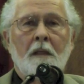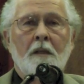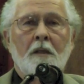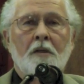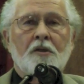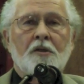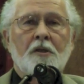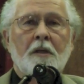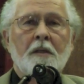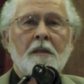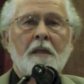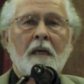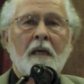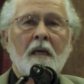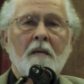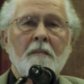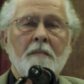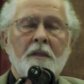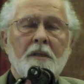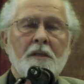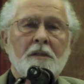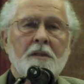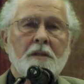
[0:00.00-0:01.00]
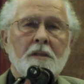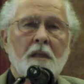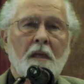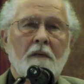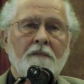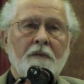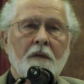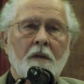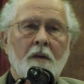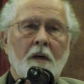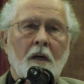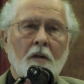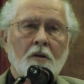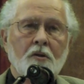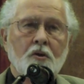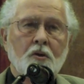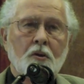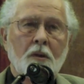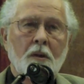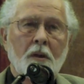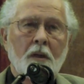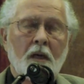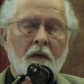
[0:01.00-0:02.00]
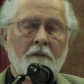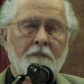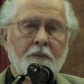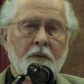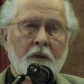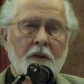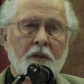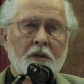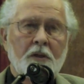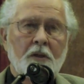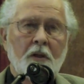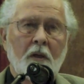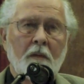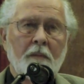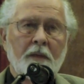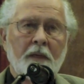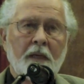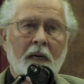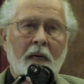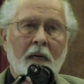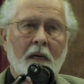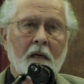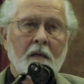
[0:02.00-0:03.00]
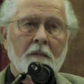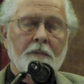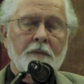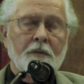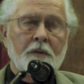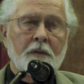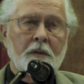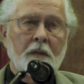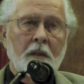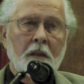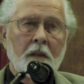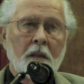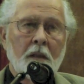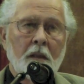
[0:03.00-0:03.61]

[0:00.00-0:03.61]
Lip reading: There are certain elements of the culture of pre-Islamic Arabs